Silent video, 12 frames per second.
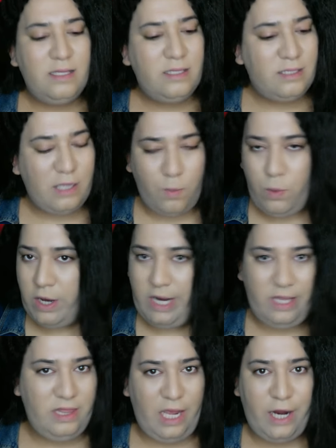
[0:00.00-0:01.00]
somewhere
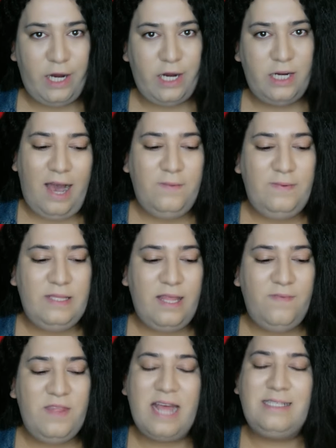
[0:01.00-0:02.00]
in there. I would
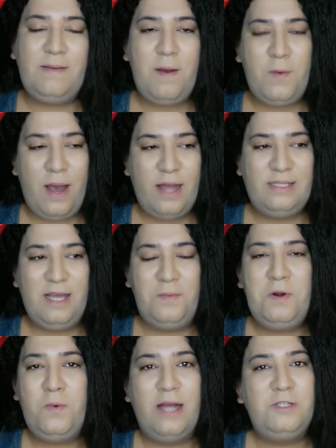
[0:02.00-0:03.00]
love, the next time I watch that, I'm
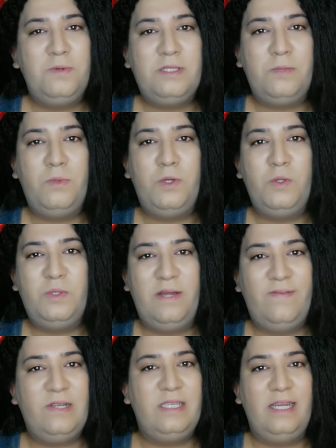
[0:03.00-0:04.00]
gonna watch it with someone who's
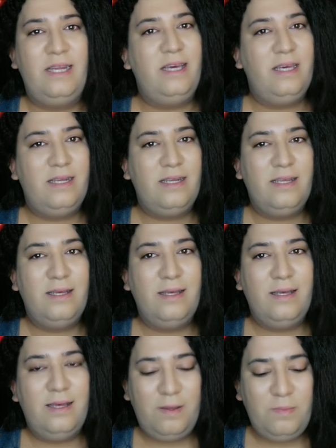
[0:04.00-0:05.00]
never seen it,
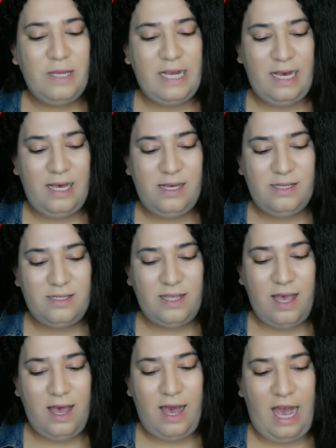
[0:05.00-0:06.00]
because
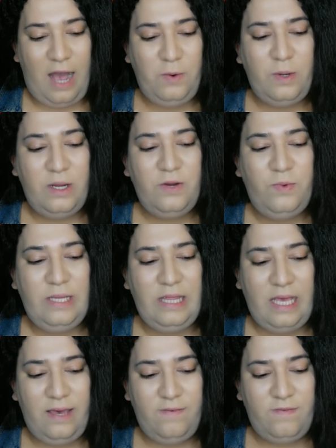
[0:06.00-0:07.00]
I want to
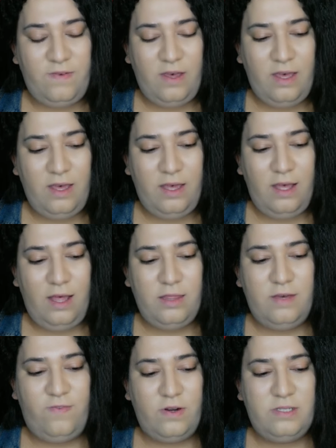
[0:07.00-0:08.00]
relive
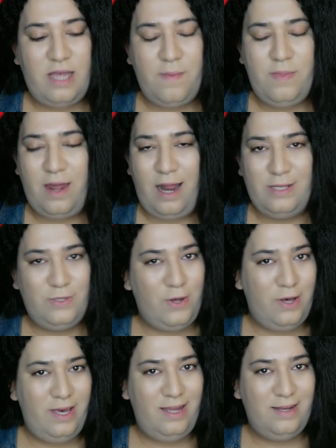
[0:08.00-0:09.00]
the first time that I
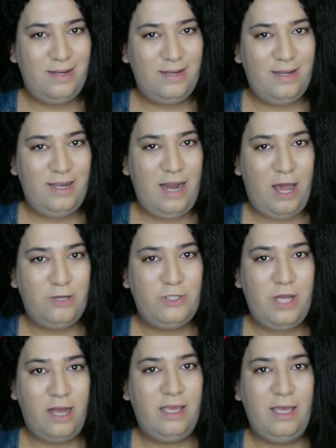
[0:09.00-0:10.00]
saw it and how
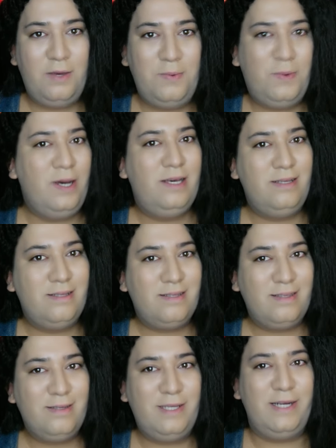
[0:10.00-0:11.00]
shocking it was.
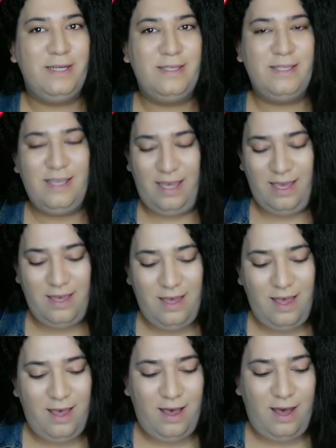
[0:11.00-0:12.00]
Seriously.
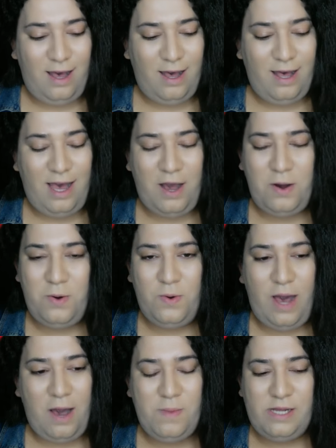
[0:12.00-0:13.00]

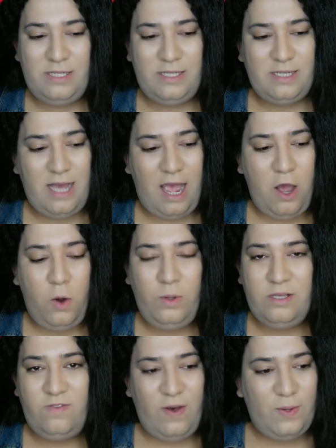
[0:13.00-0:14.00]
How much I
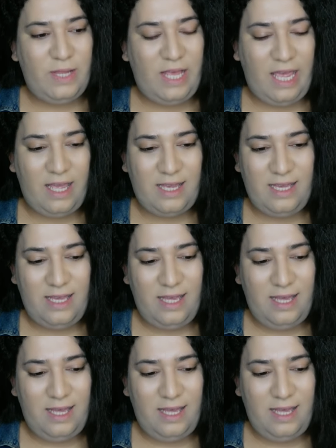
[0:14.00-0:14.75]
always felt like